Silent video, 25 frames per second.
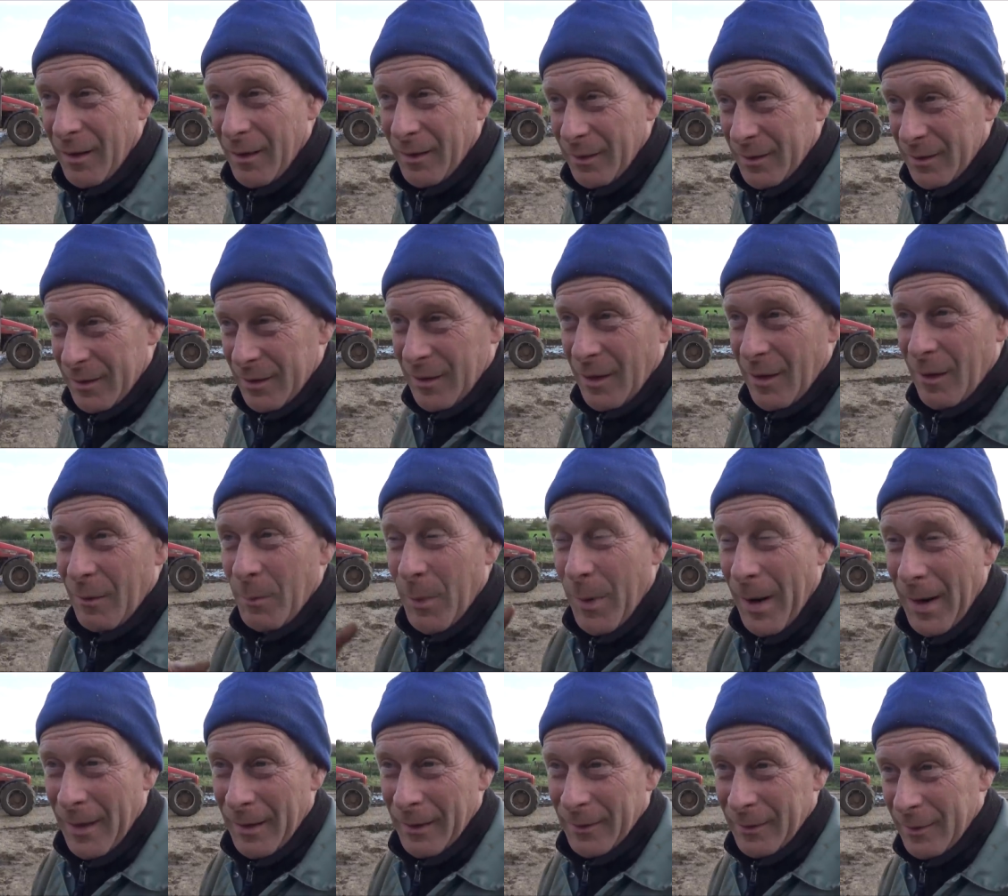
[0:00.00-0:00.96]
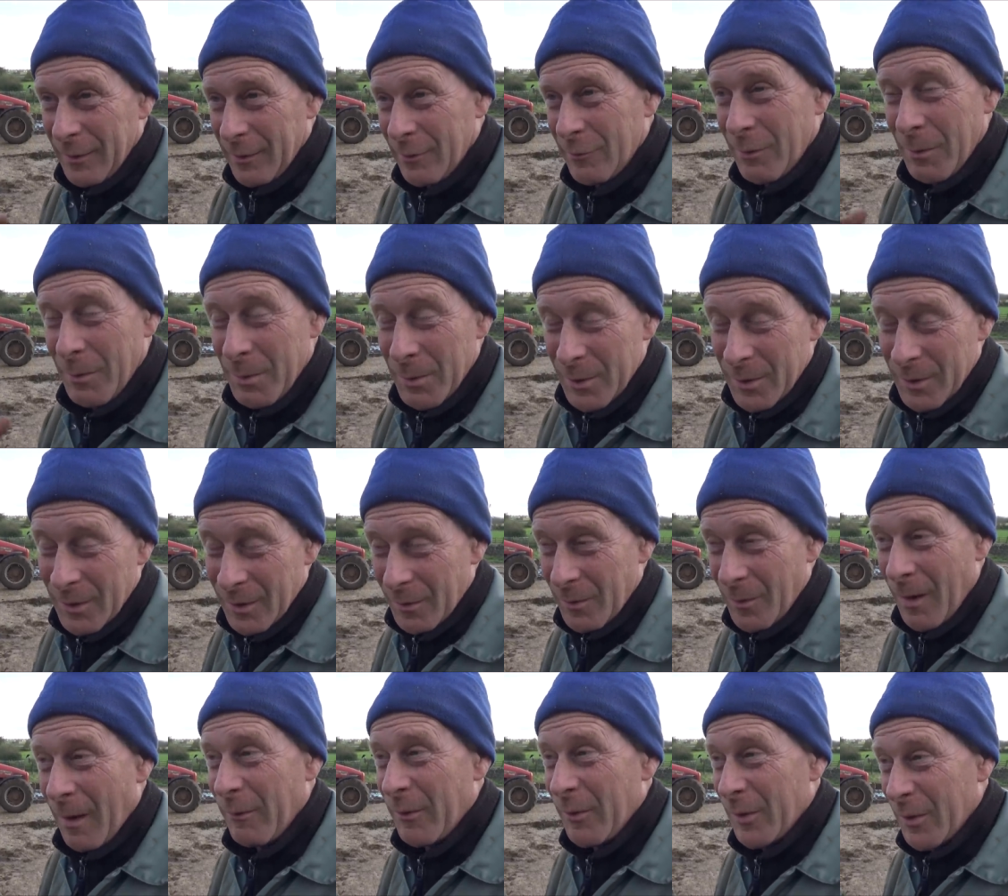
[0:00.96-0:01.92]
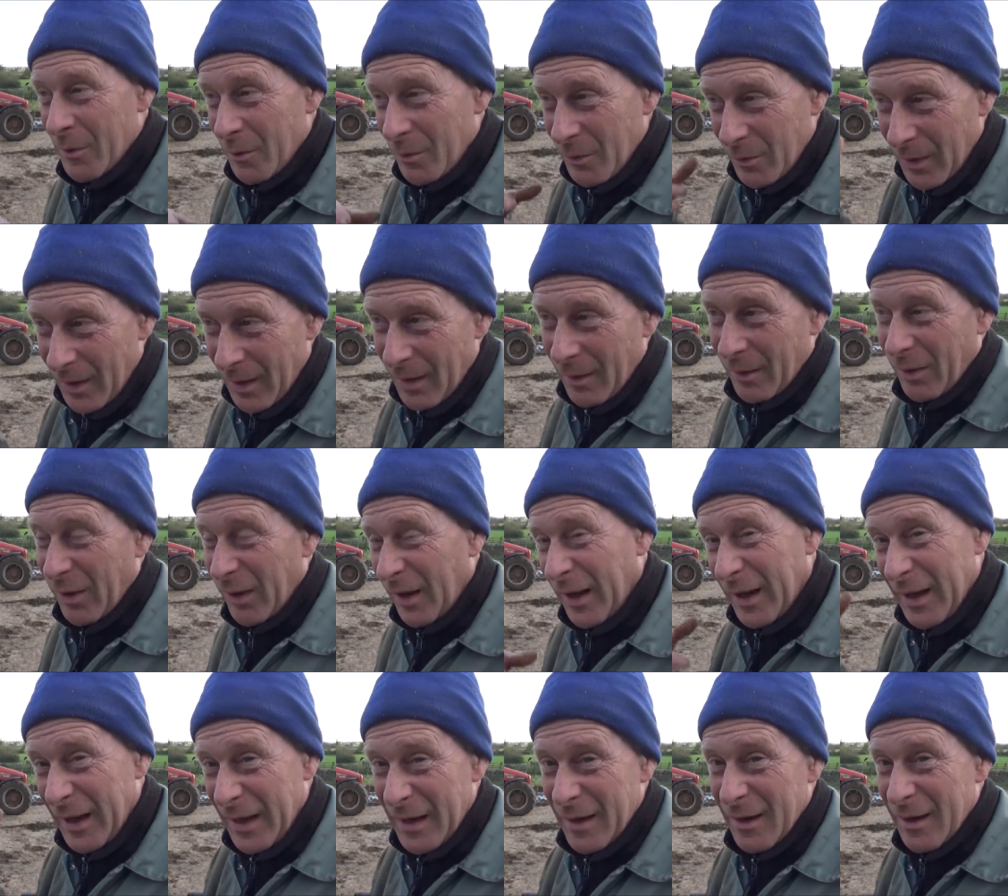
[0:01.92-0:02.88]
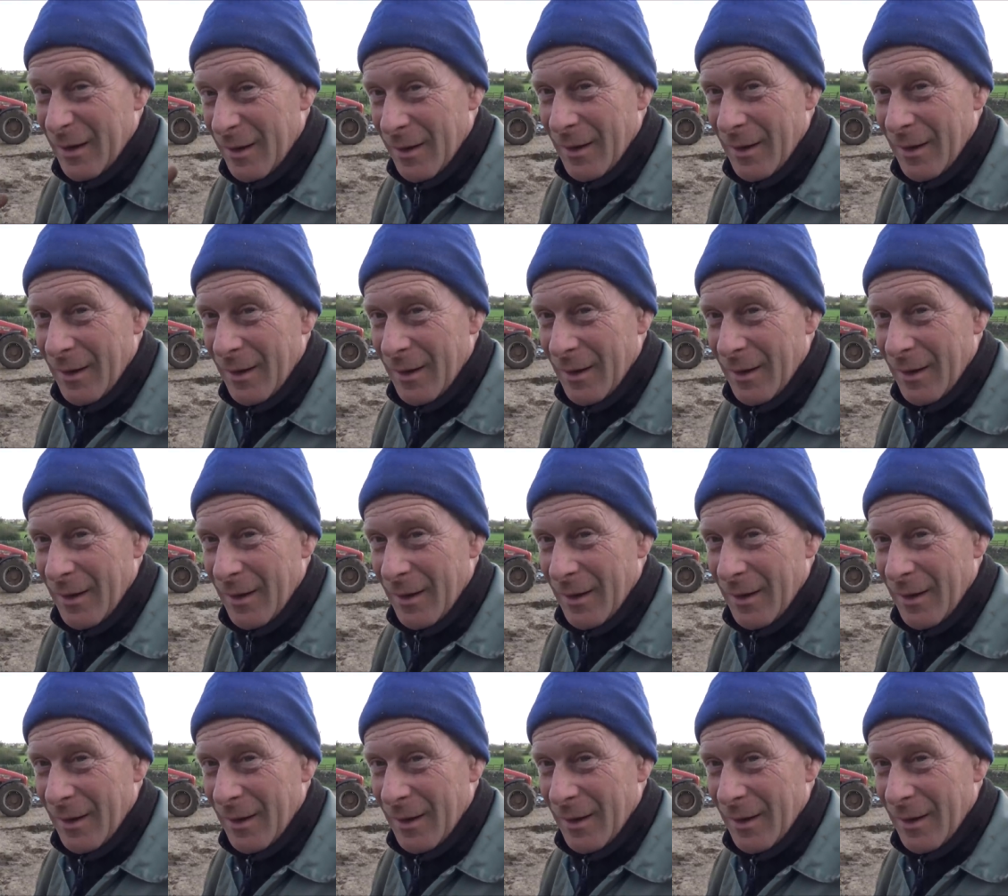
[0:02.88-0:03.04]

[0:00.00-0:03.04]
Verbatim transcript: slug pellet distributor, whatever you call that thingy,